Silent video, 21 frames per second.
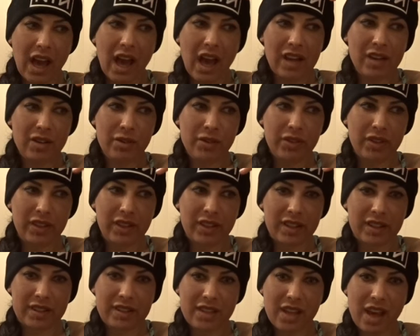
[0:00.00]
I don't
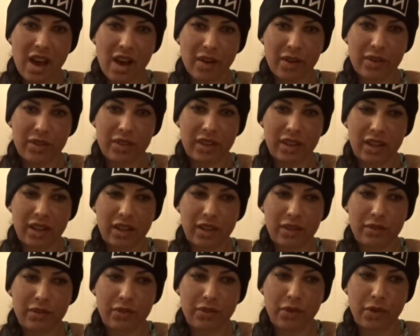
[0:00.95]
think it's
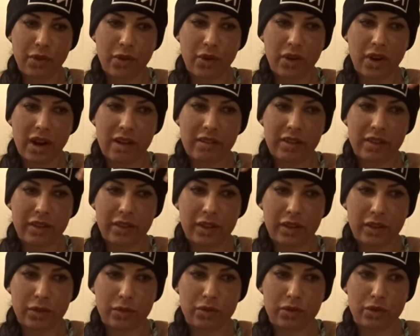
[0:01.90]
healthy for
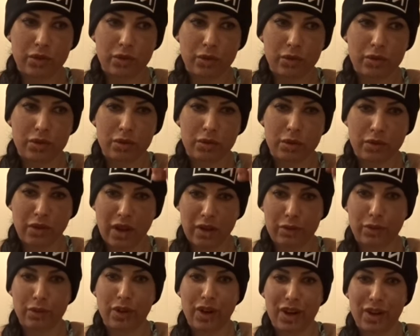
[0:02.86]
everything you do to
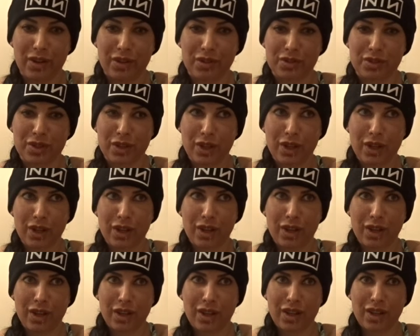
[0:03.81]
revolve around
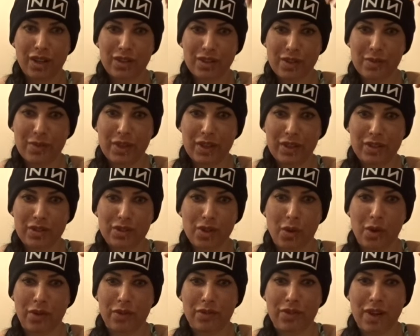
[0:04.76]
something
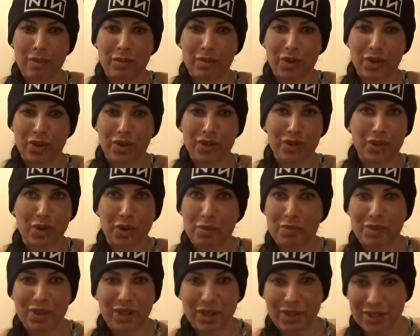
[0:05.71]
so ephemeral, your
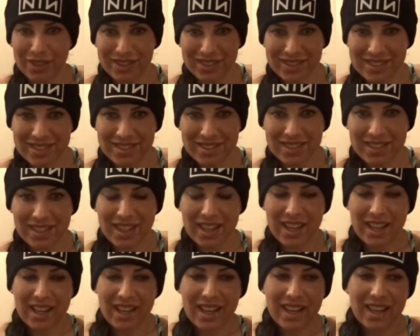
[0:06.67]
appearance.
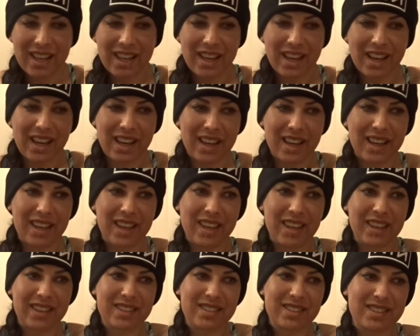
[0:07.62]
Uh,
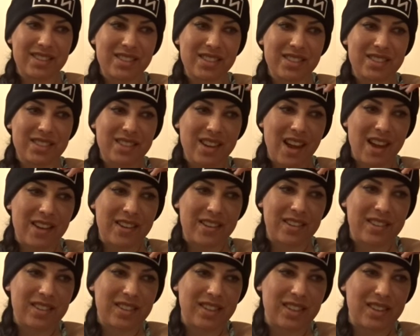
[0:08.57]
it's just not,
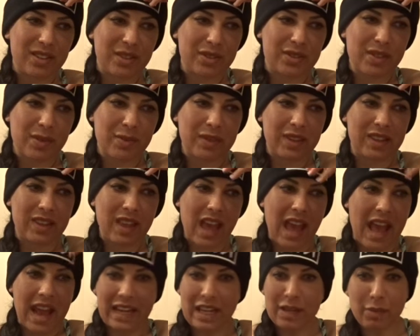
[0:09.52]
you know, something
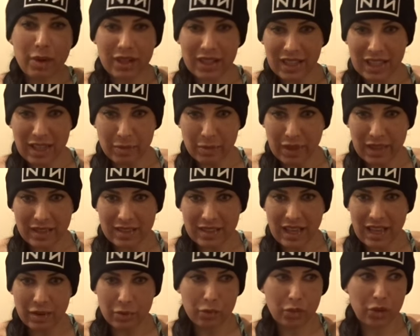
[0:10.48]
that anybody can
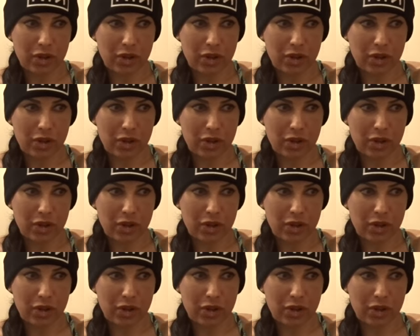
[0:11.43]
maintain.